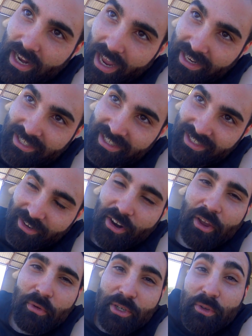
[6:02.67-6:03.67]
90
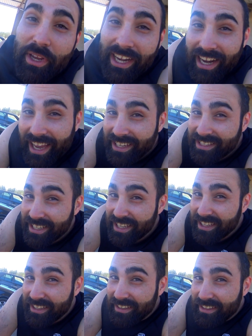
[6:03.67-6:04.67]
okay we're doing 90
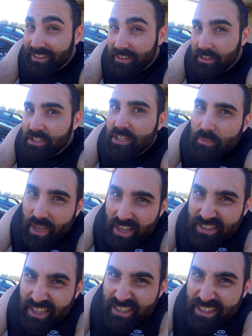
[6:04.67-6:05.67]
GPS
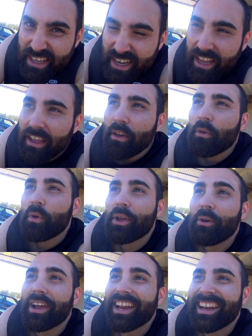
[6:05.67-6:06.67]
says 80 we're
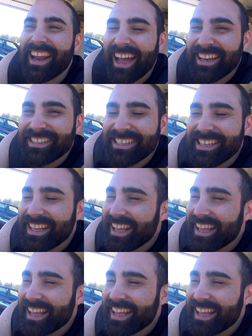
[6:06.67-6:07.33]
going 90